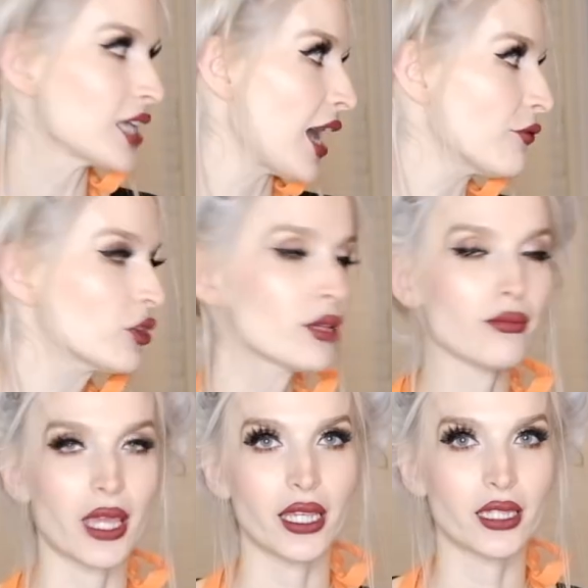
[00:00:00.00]
I've only
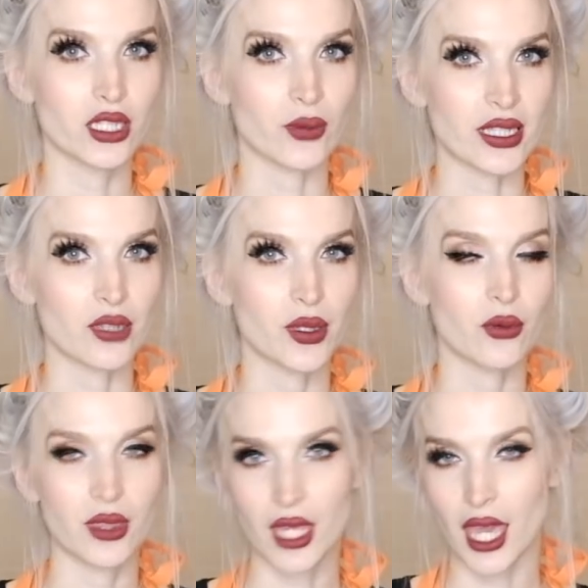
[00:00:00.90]
made this recipe
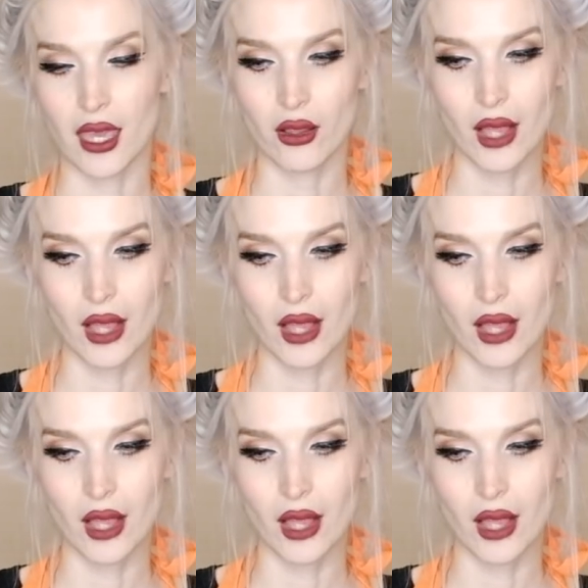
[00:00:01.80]
with kale.